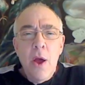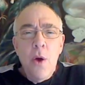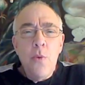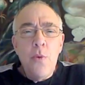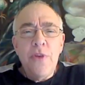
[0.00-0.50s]

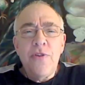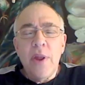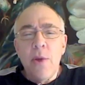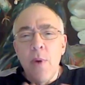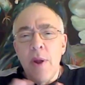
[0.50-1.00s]

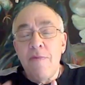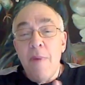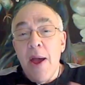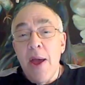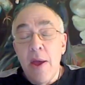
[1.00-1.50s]
Recently, one of
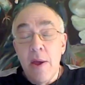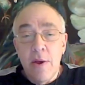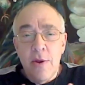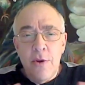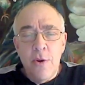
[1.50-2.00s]
my
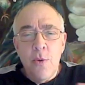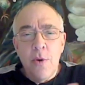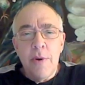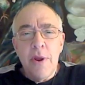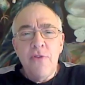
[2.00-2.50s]
newer
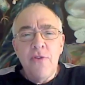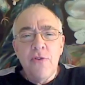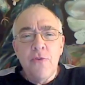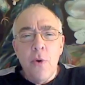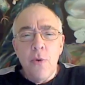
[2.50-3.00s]

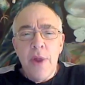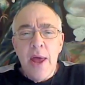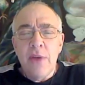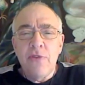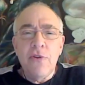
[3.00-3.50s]
initiates wrote and
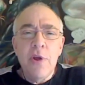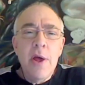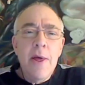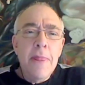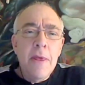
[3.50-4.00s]
asked
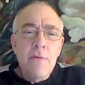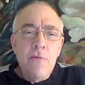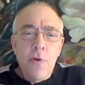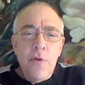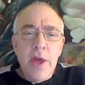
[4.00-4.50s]

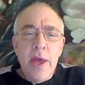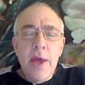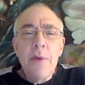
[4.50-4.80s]
for the